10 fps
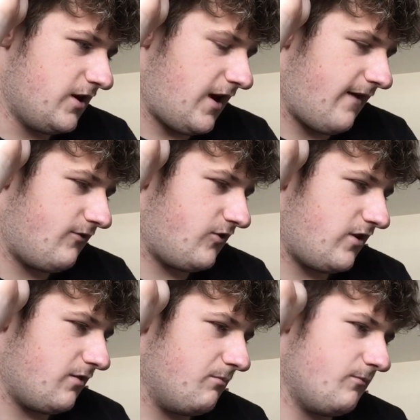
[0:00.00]
I've
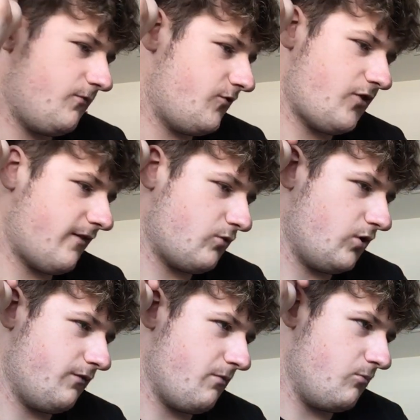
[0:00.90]
seen
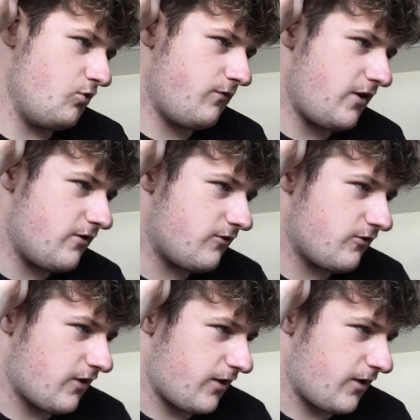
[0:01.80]
several of the movies.